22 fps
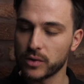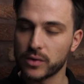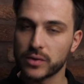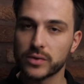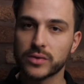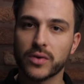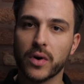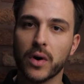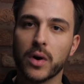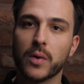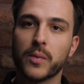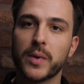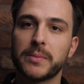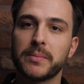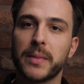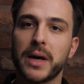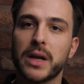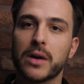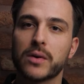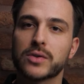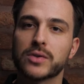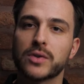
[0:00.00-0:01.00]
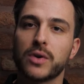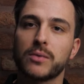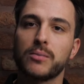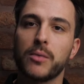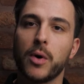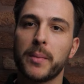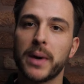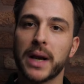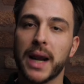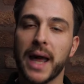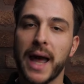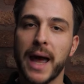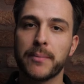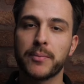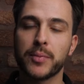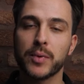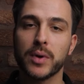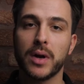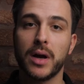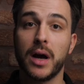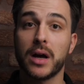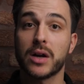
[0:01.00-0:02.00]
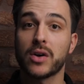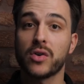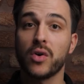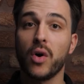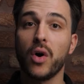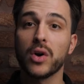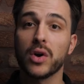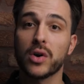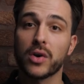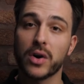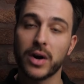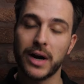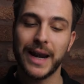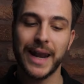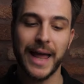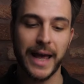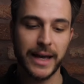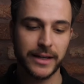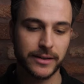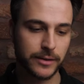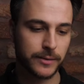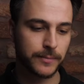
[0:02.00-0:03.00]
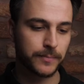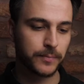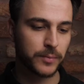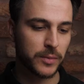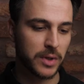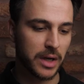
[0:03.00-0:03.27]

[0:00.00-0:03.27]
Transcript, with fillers: control with my Loxone mobile app a color light.